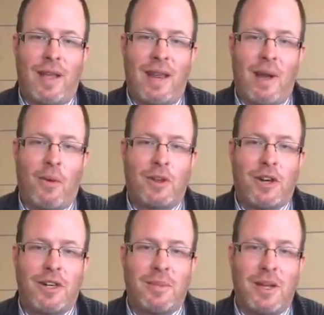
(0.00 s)
and, and I worked
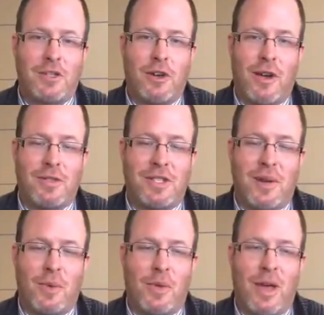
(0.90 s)
hard to make sure I was
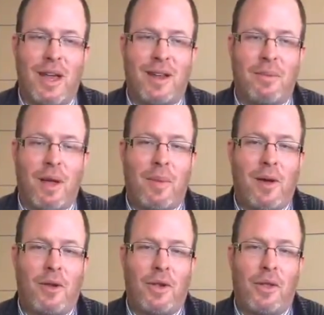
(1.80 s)
done with that uh, by
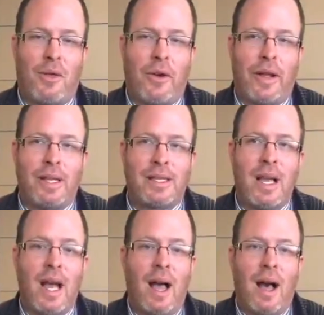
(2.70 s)
my early 30s.
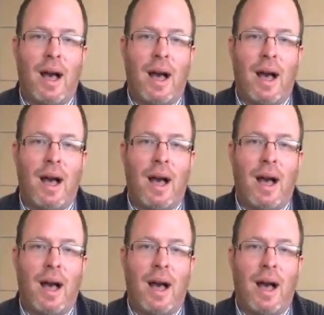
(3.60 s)
Good.